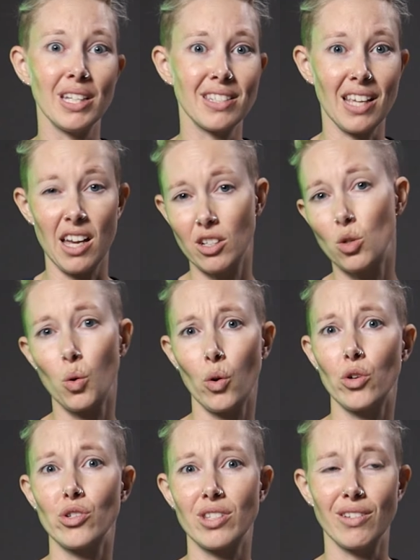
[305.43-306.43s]
its
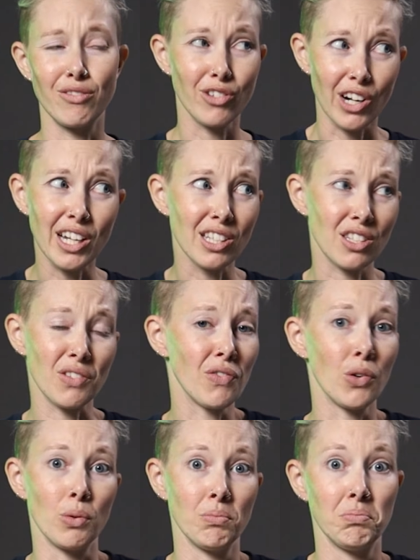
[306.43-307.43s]
headquarters in France
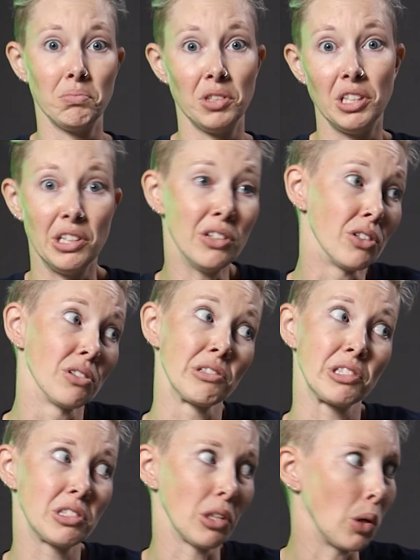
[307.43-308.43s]
for
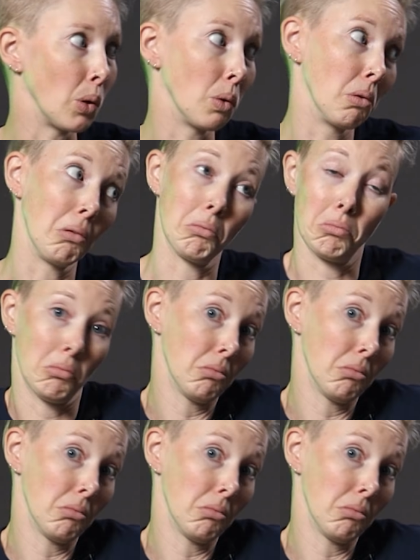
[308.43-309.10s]
years, so